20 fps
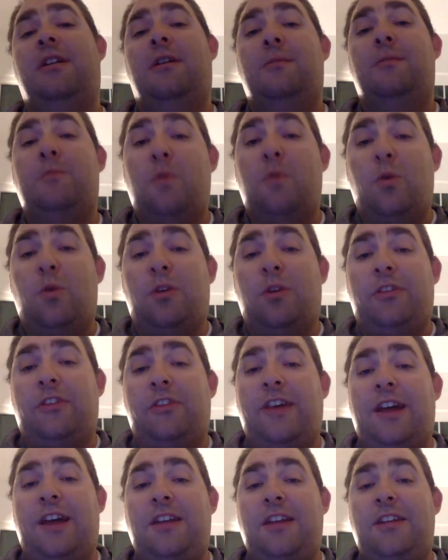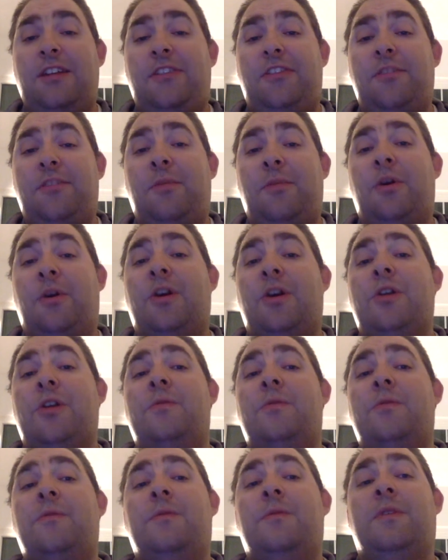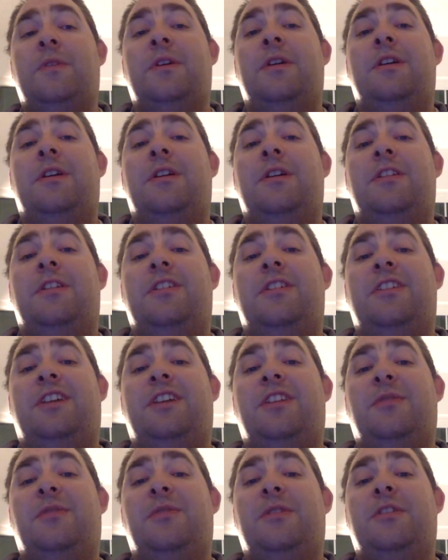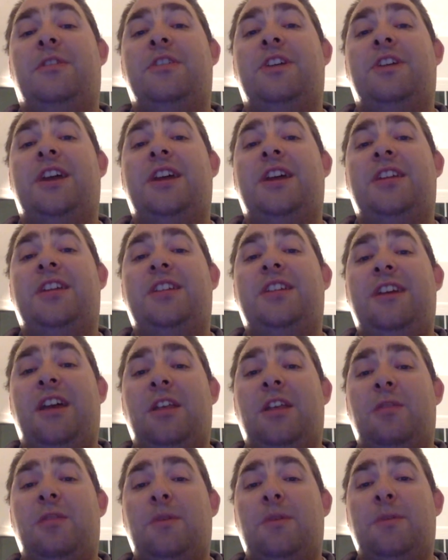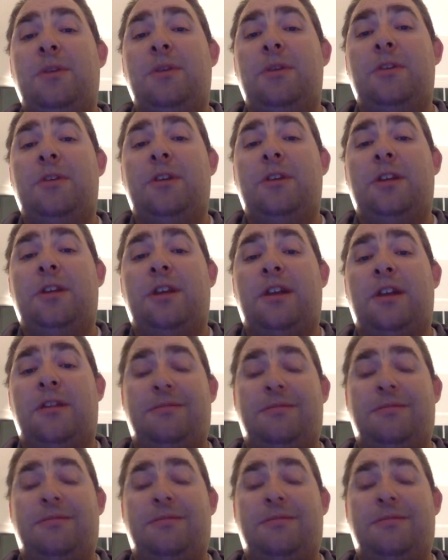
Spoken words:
More sadness tomorrow. Together we're Giant, together we're Blue. Good night.